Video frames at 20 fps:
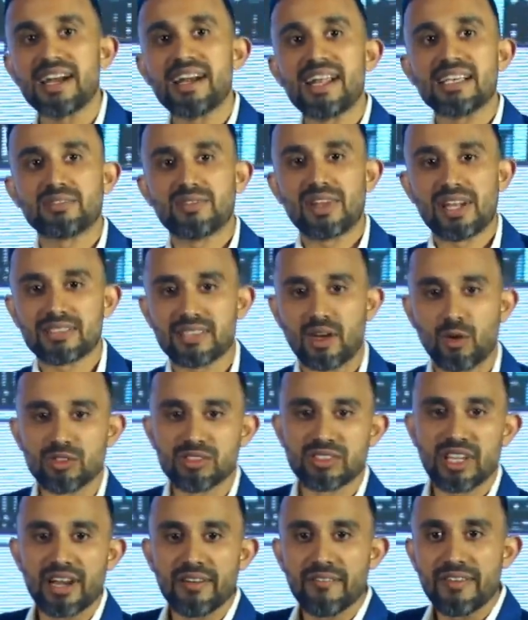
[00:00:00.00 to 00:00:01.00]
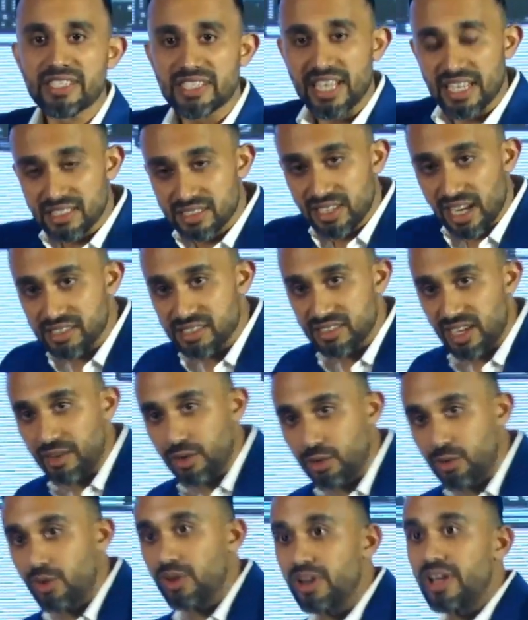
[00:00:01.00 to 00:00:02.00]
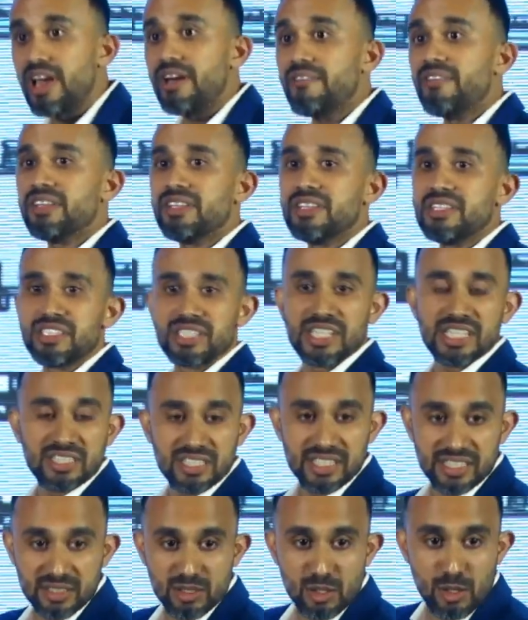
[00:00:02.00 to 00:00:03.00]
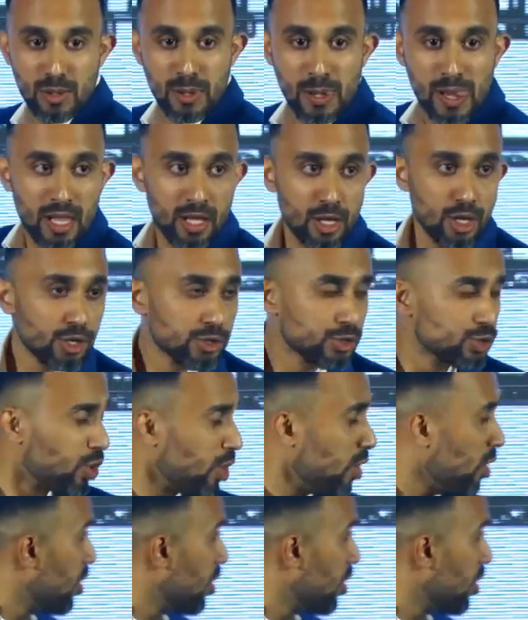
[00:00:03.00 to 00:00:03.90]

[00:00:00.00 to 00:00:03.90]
as well as outside, which has dust control, everything changes. So